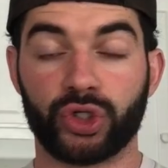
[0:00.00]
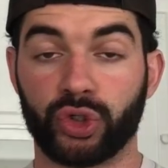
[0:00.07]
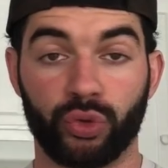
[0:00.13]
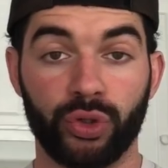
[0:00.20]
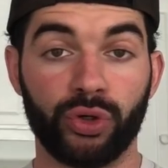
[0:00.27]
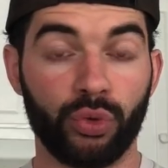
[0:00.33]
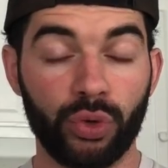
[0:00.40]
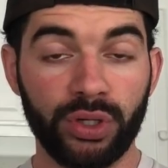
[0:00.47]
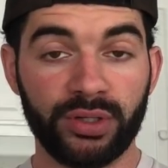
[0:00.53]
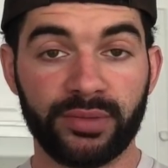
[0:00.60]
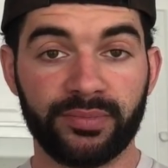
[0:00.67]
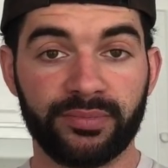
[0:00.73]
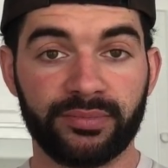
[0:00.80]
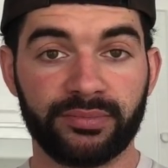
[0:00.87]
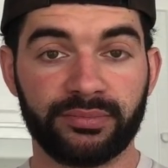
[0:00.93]
true,
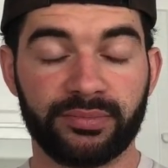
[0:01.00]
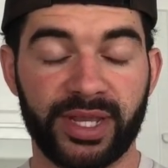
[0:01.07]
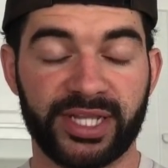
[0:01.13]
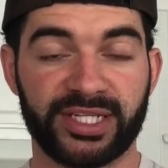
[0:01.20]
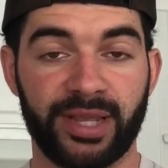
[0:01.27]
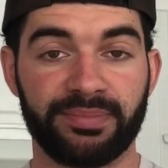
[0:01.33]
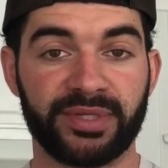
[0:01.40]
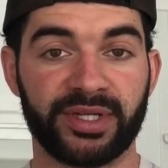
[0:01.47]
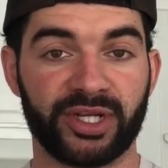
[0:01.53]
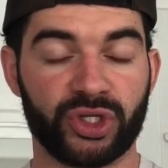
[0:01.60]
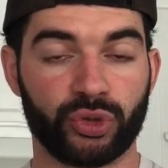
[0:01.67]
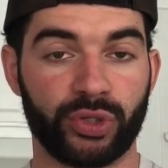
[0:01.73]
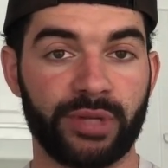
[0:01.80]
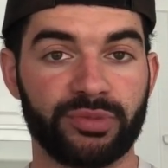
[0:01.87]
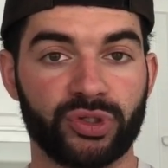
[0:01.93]
except in
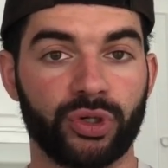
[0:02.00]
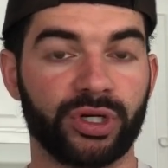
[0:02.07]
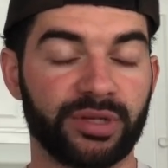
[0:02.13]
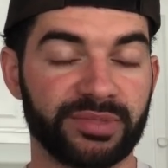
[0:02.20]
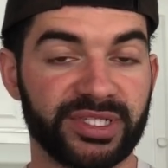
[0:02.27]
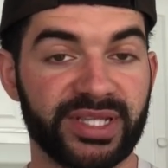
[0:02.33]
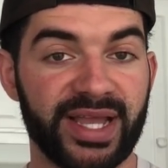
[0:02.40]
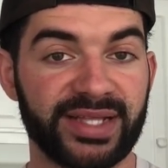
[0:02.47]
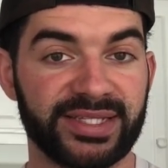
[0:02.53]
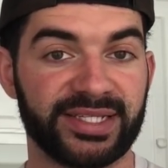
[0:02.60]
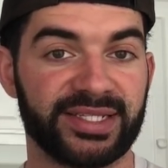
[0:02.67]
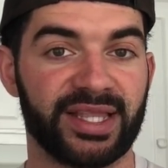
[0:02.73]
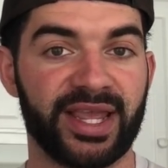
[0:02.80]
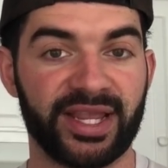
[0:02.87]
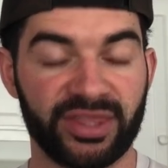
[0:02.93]
extreme
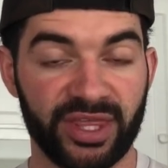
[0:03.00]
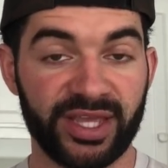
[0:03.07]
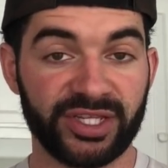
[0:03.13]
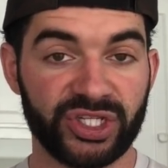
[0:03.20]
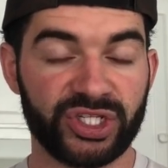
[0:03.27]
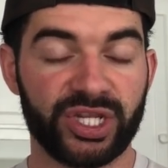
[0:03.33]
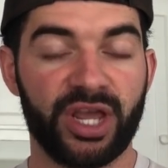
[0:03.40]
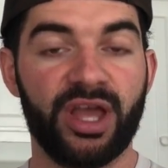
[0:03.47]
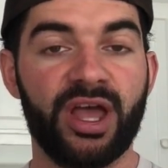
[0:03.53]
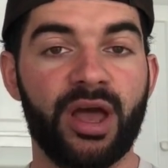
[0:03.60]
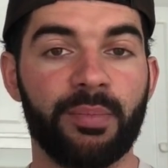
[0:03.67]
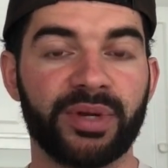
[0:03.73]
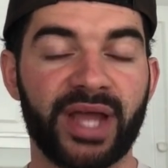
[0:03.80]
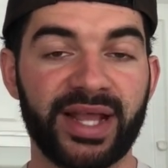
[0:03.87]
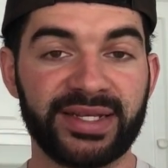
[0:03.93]
circumstances like this,
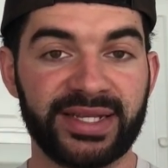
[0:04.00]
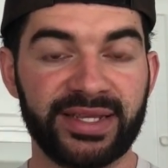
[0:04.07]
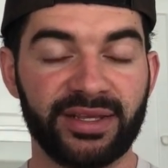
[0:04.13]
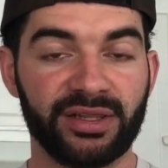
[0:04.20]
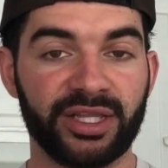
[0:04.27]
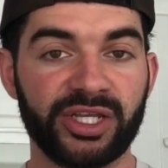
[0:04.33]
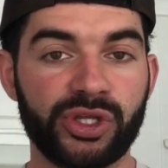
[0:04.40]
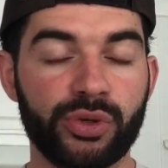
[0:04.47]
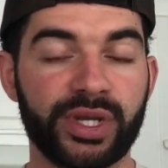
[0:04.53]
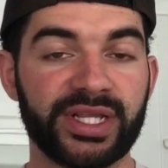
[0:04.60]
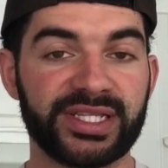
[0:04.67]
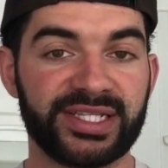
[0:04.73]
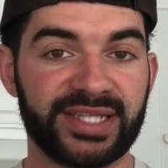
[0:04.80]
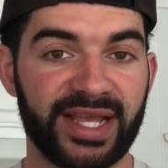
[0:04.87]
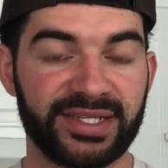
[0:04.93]
but ideally you can
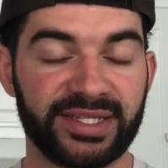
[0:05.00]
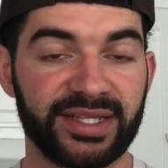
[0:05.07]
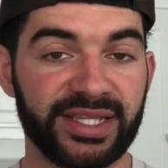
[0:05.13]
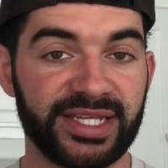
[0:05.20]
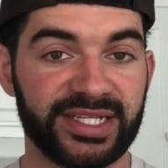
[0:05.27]
set the